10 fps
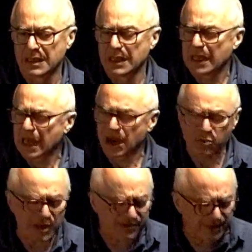
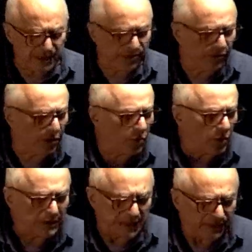However, if for
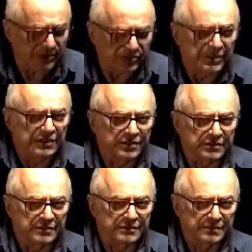whatever
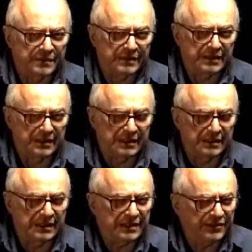reason
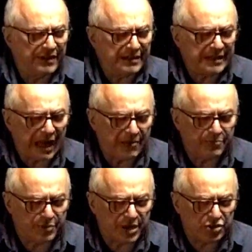there is very high
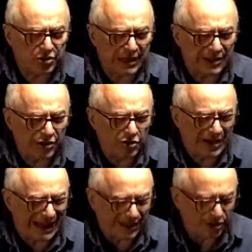pressure and you
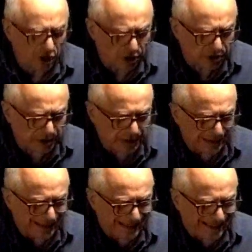cannot
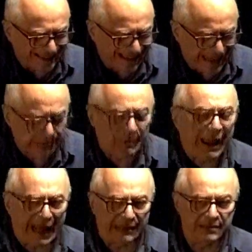
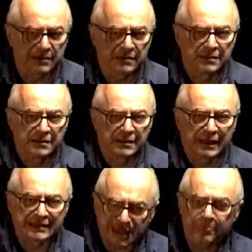expand,
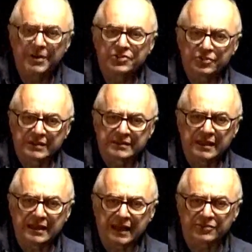and that person still
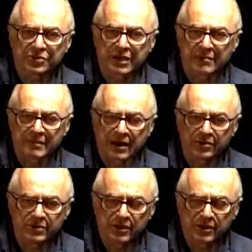has to come out,